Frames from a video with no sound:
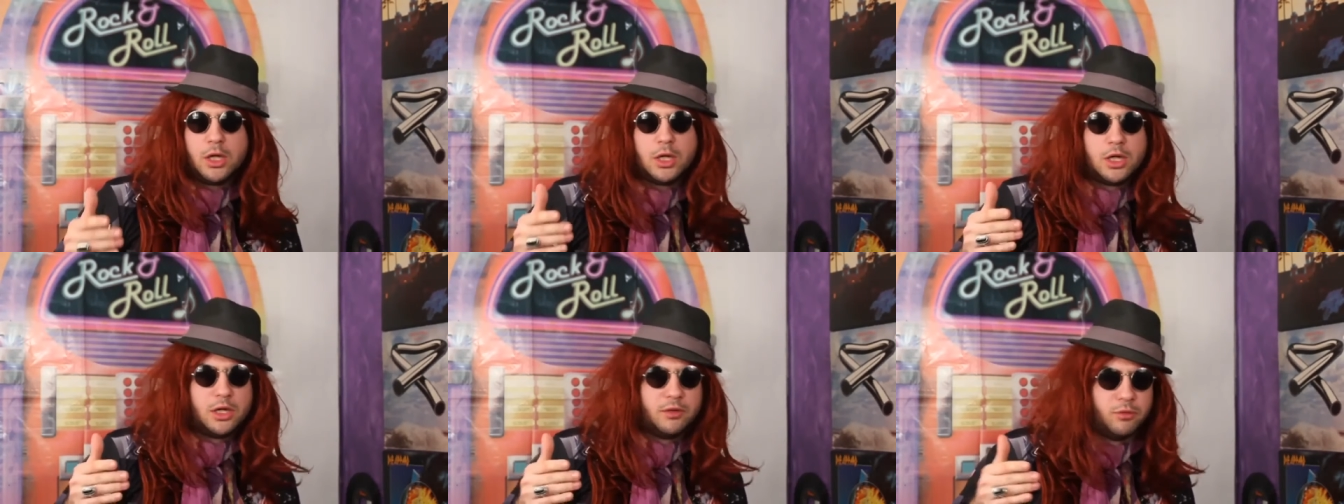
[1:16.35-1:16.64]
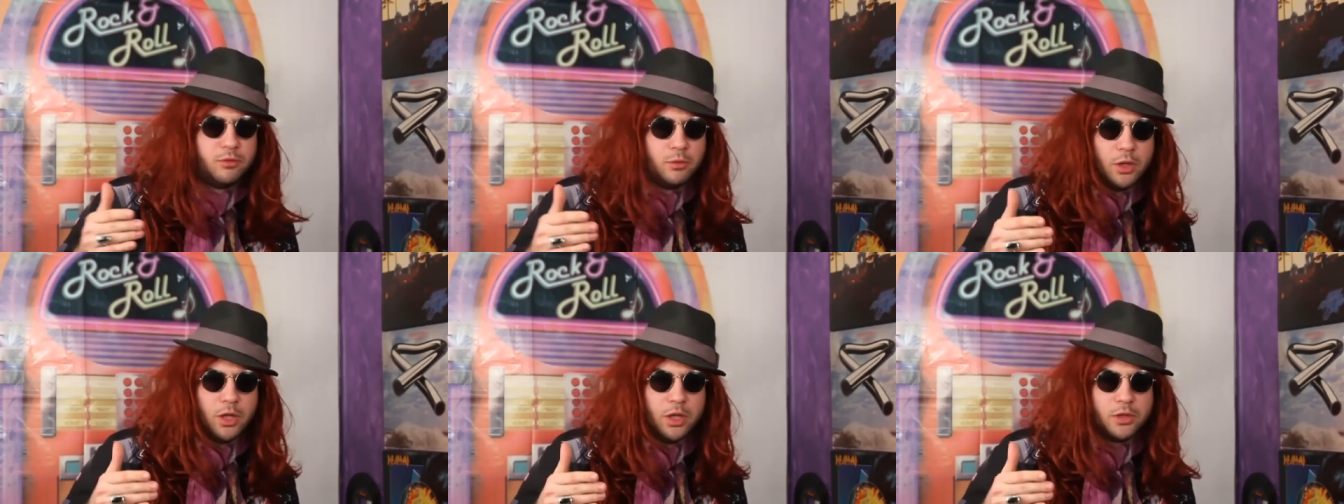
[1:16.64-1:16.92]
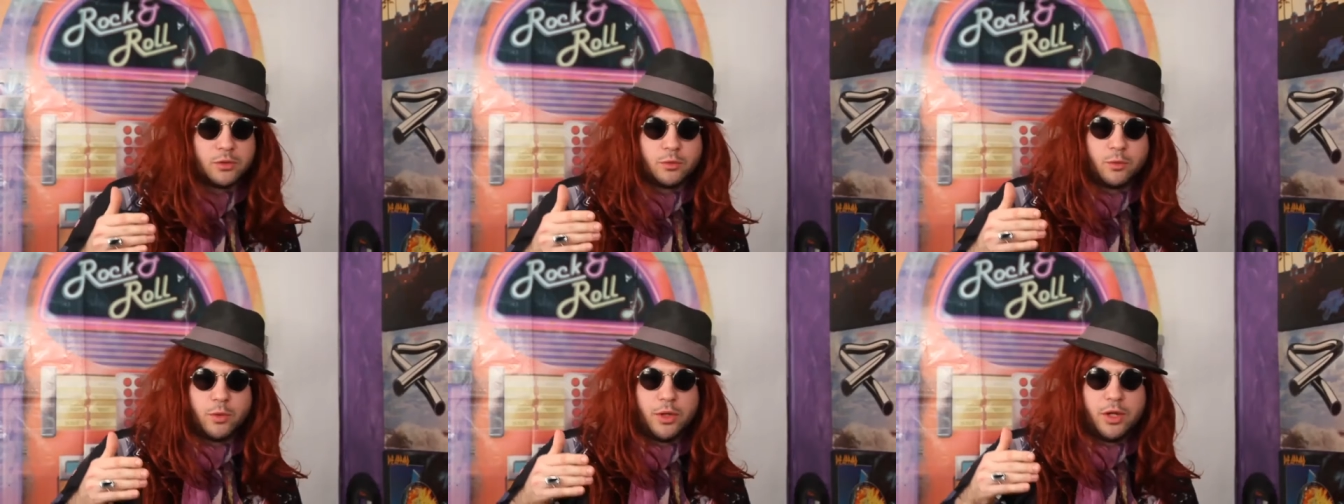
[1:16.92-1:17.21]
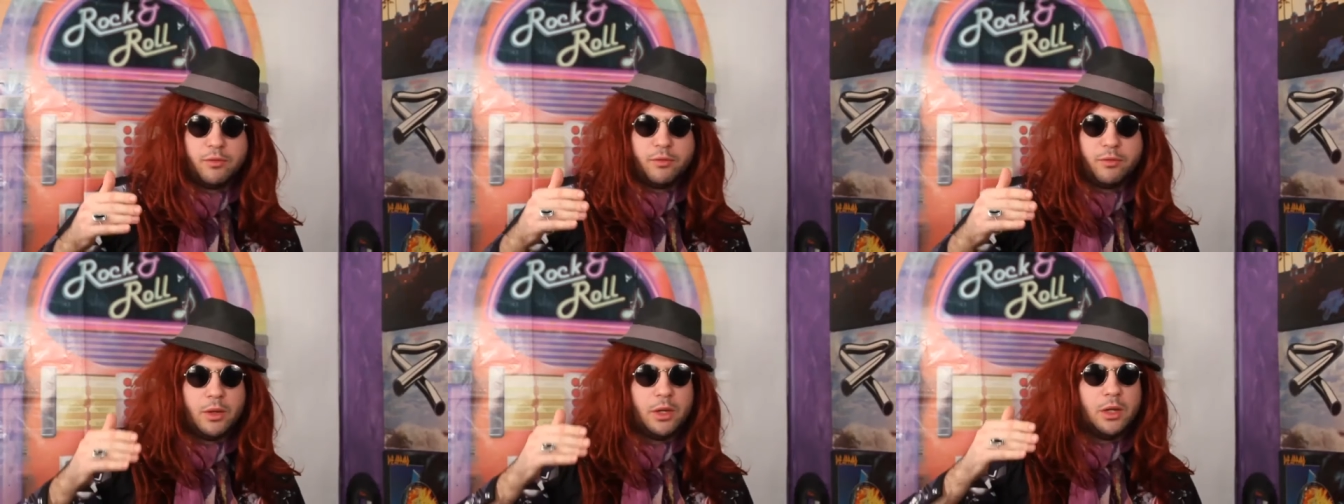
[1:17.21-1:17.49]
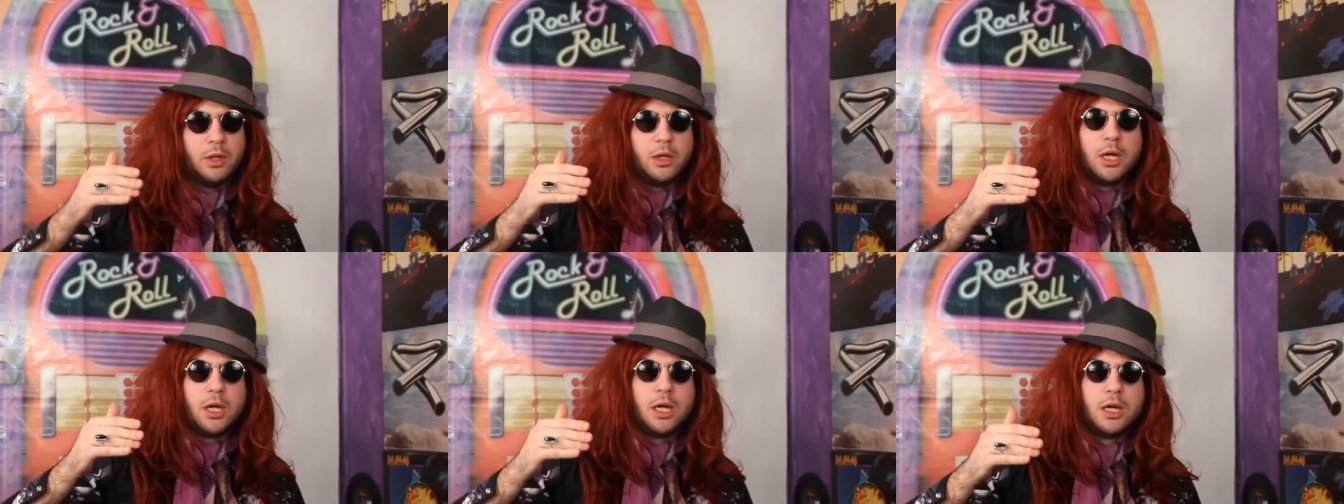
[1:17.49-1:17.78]
I've worked with
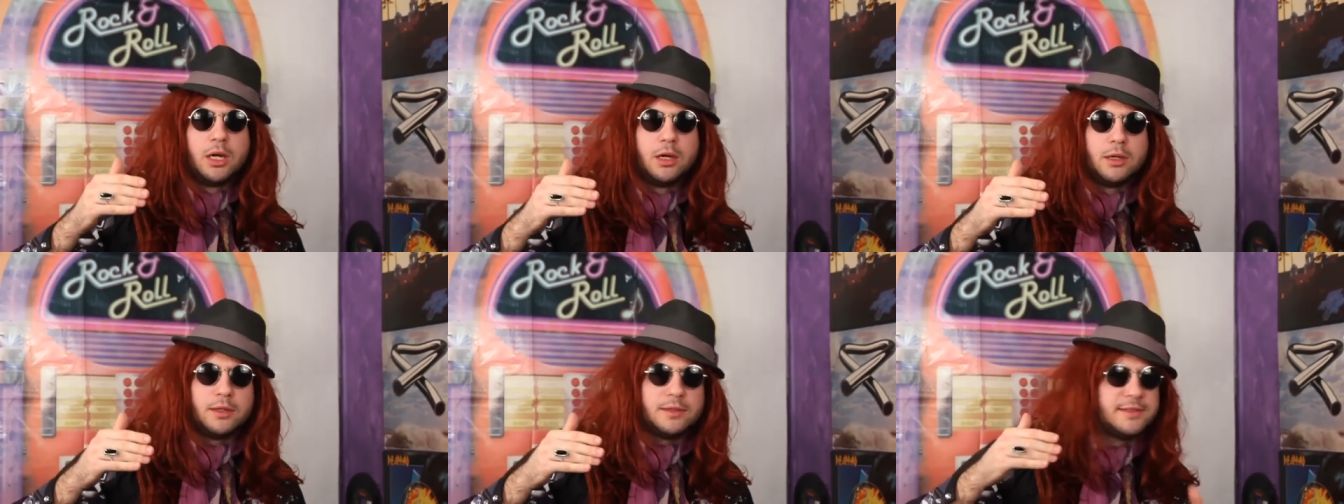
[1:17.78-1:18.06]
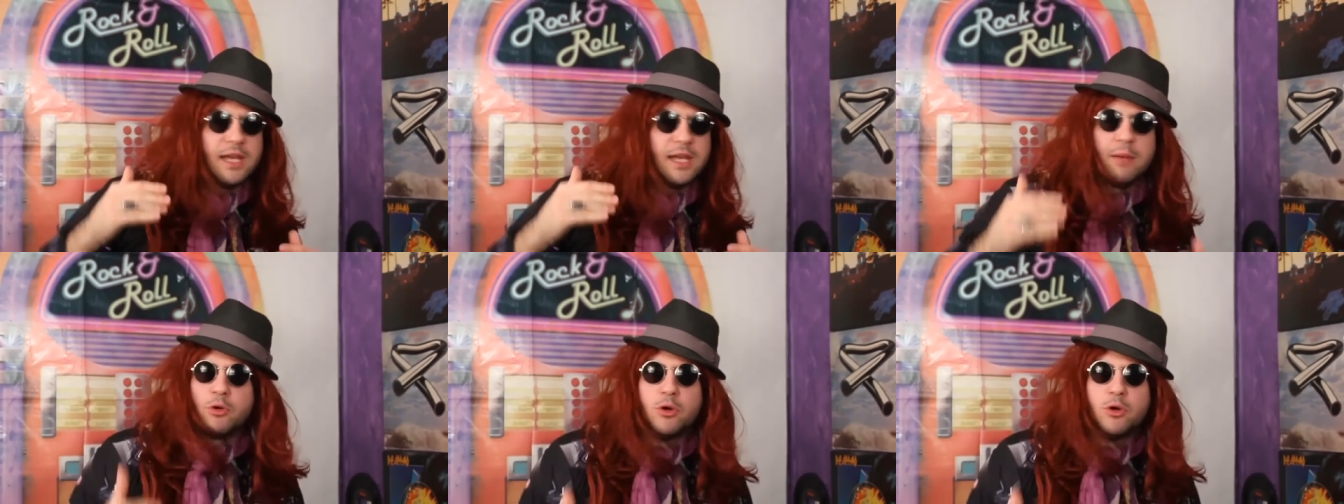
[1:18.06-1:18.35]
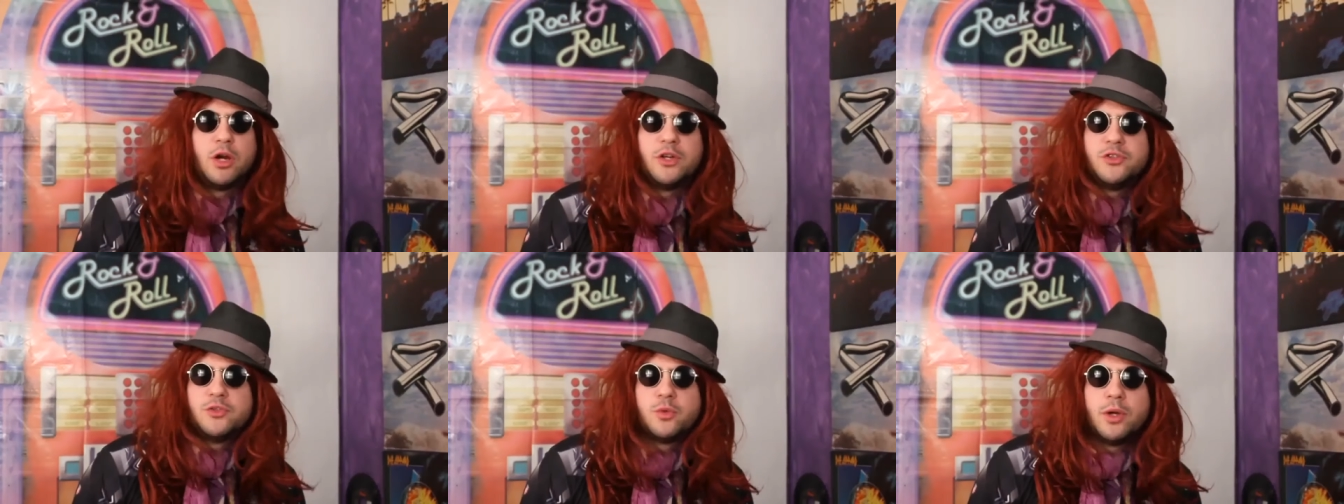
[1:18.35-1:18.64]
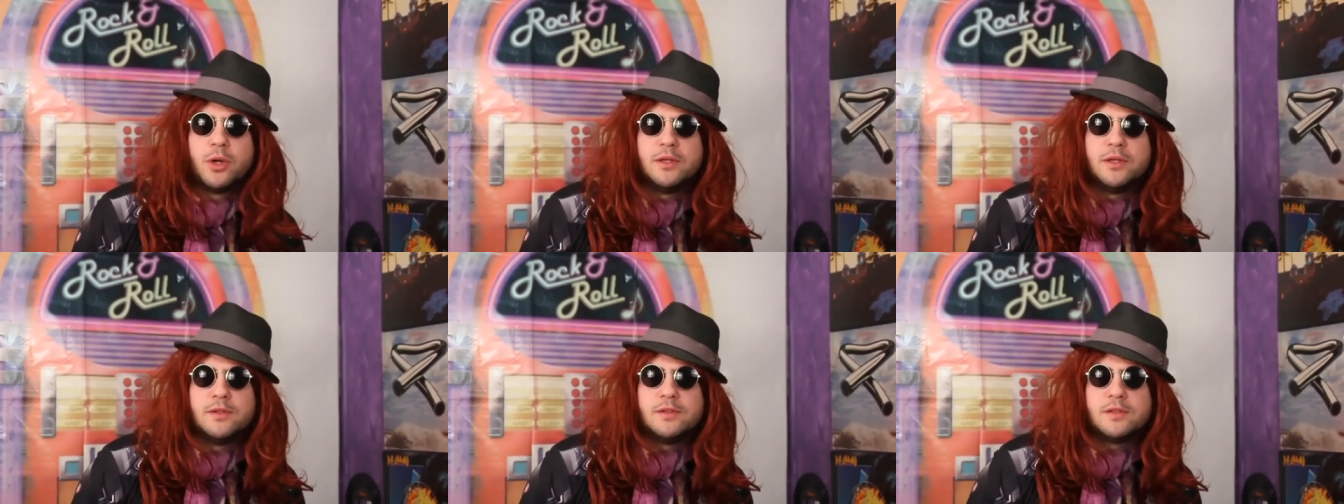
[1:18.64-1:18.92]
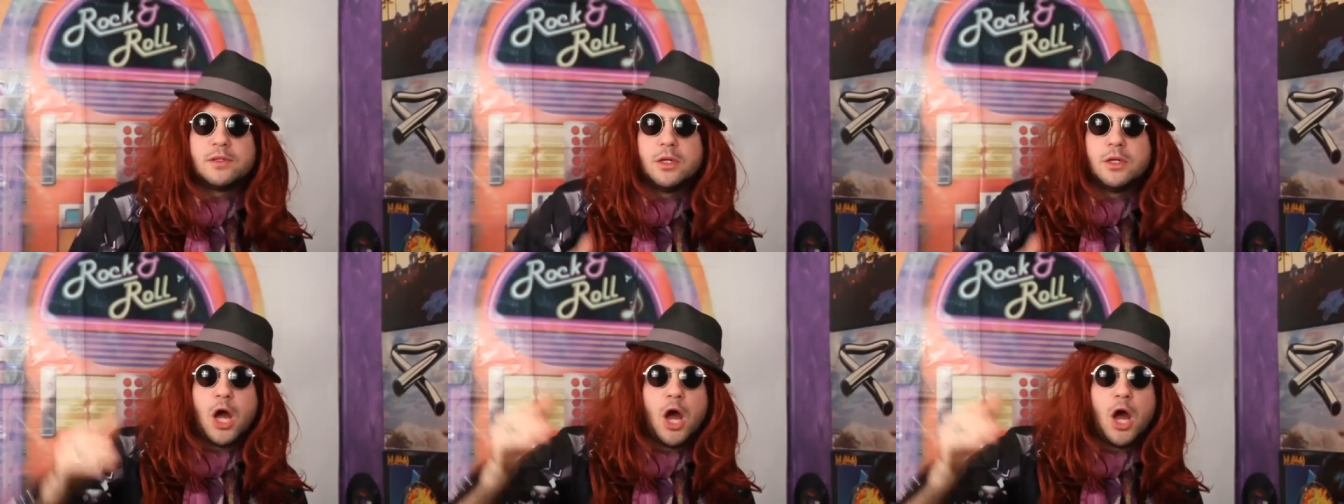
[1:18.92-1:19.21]
uh, Samurai
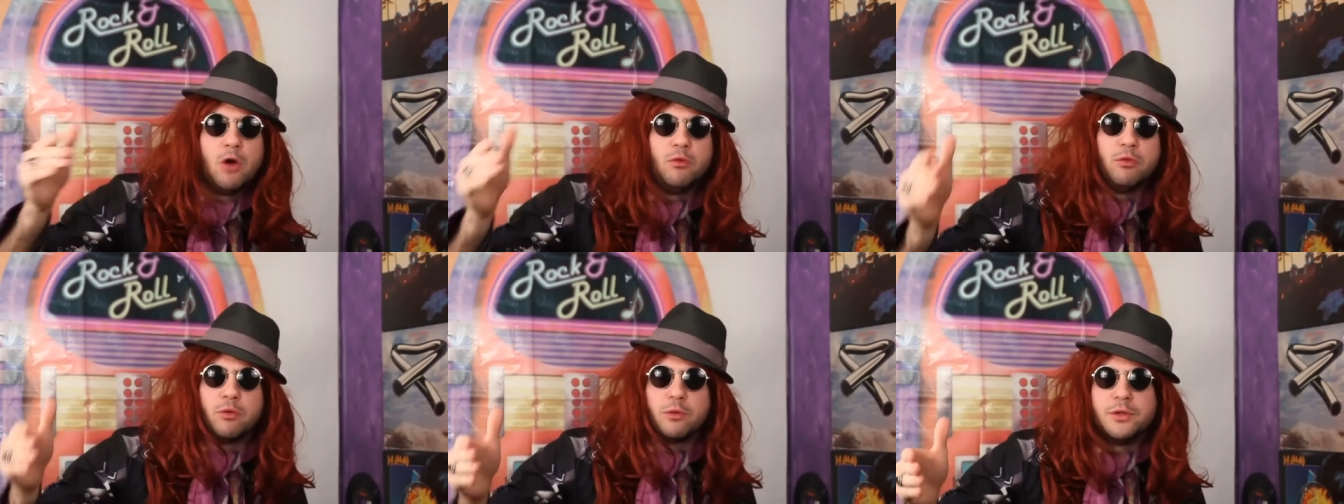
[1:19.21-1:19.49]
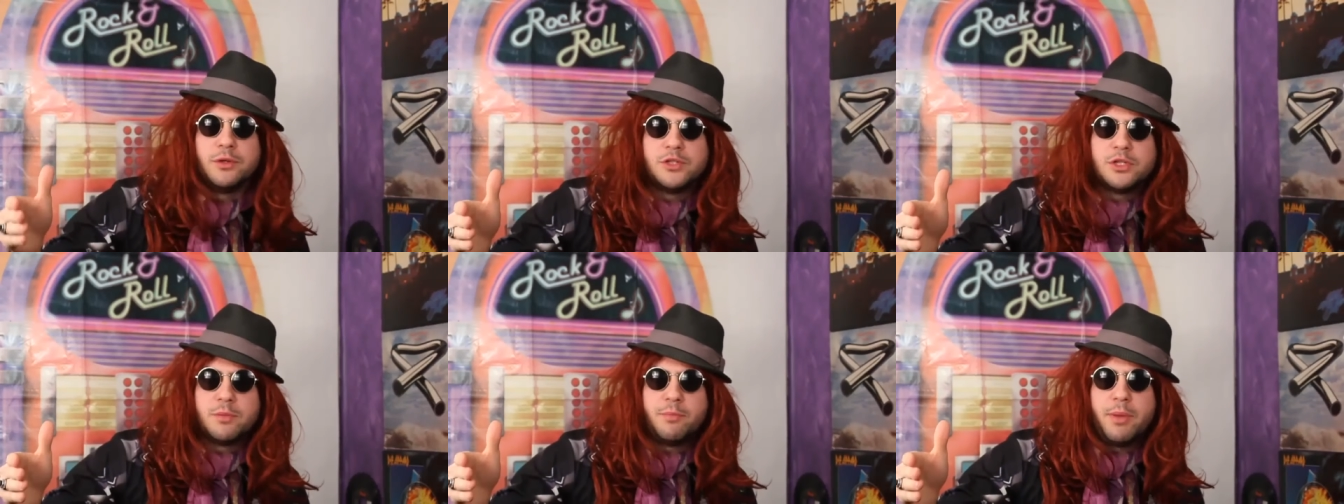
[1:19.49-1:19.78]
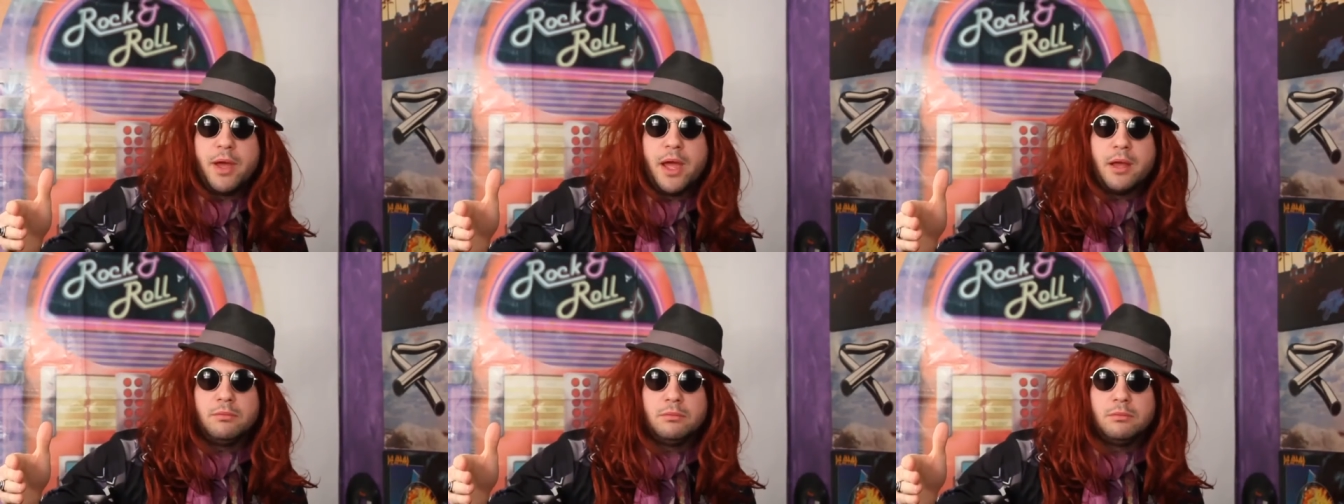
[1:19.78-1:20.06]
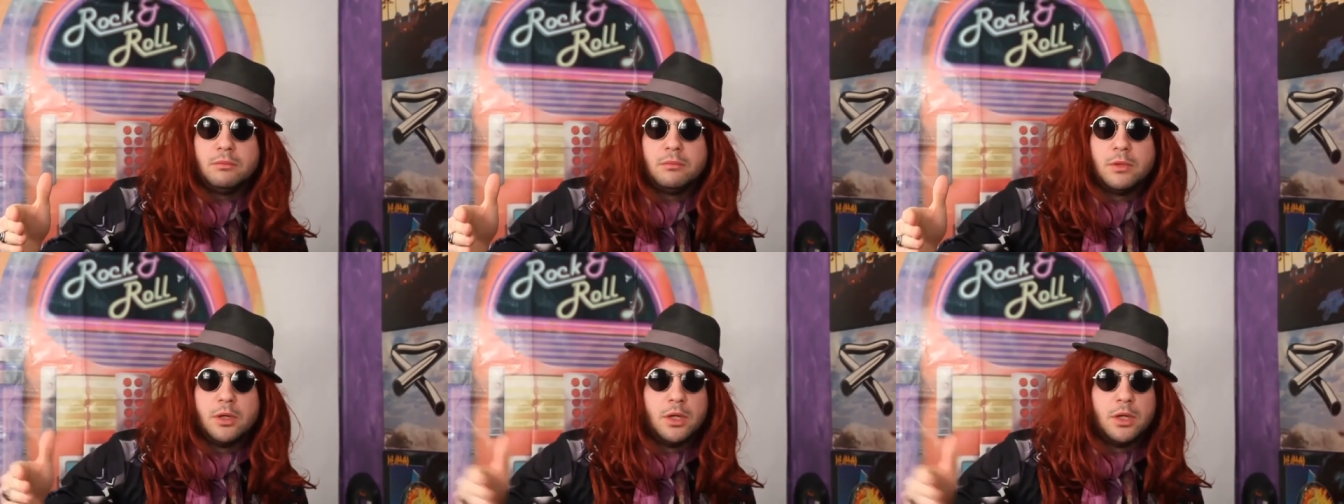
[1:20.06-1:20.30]
Twins over in Japan.